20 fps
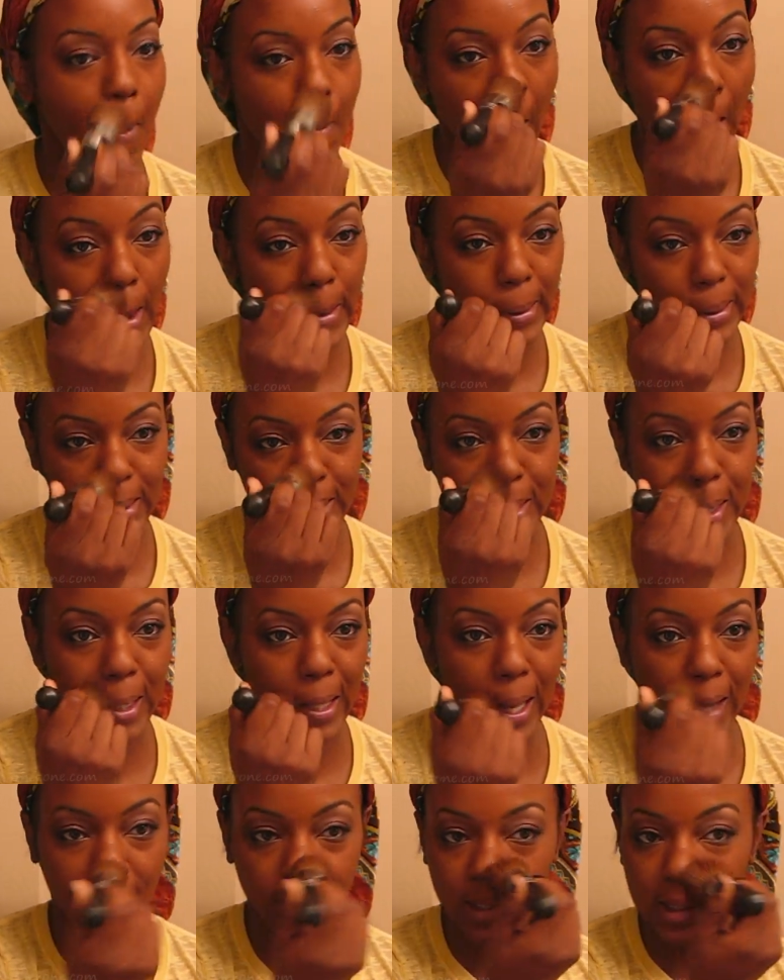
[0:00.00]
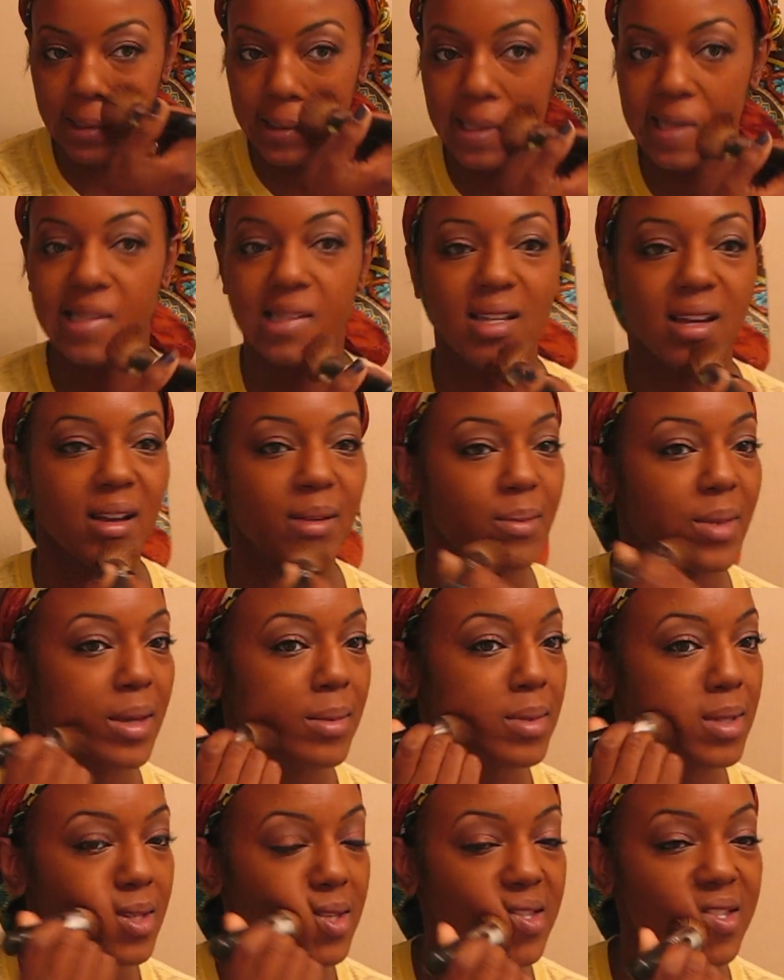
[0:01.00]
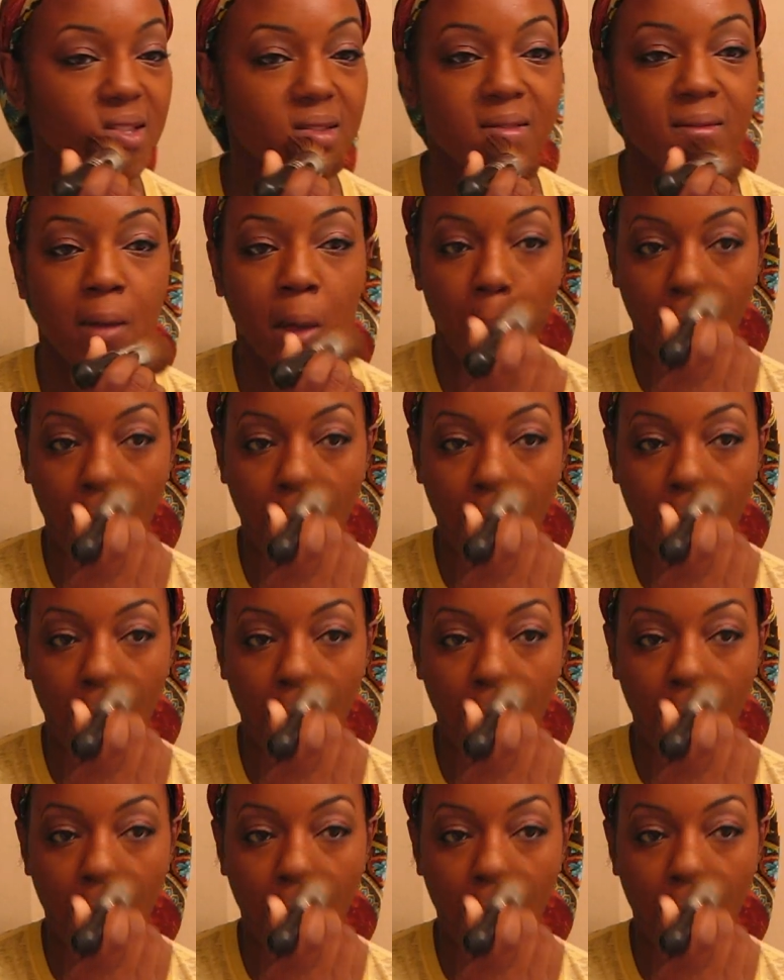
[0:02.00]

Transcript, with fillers: Maybe it's not the daytime. Maybe it's